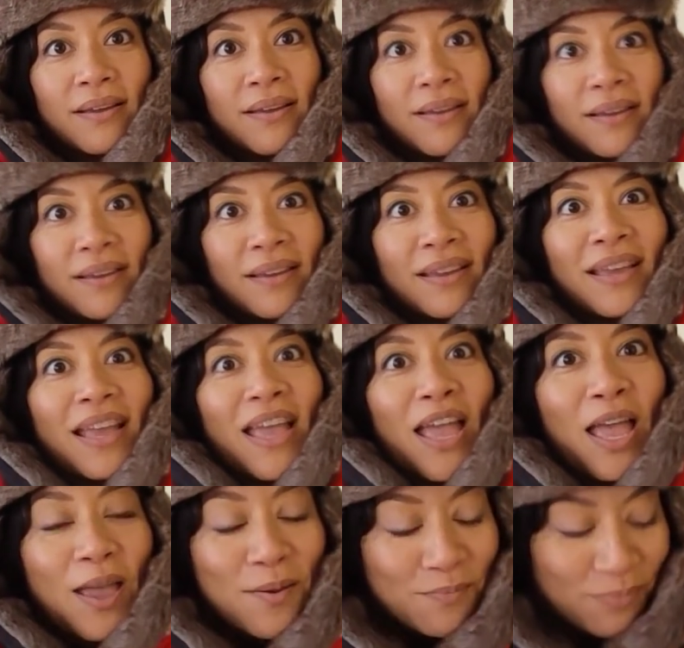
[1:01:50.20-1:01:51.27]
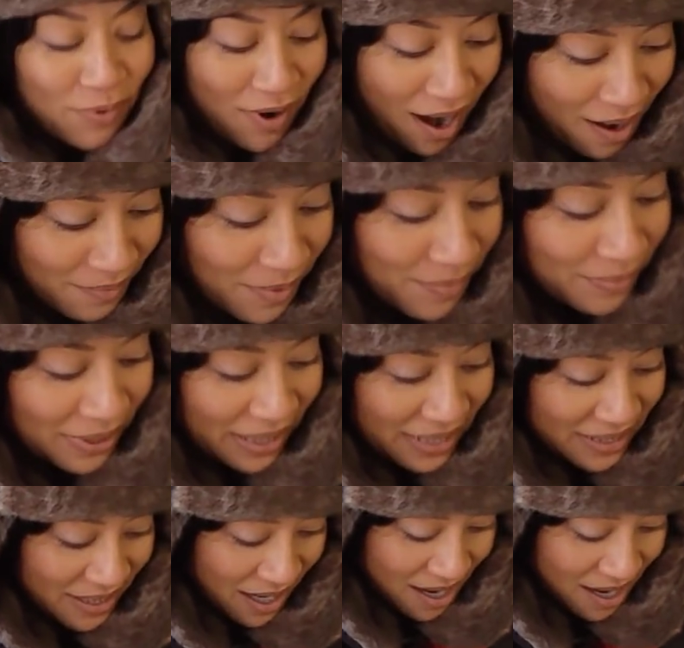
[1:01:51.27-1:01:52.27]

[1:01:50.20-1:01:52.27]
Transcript: You probably, are right. Does.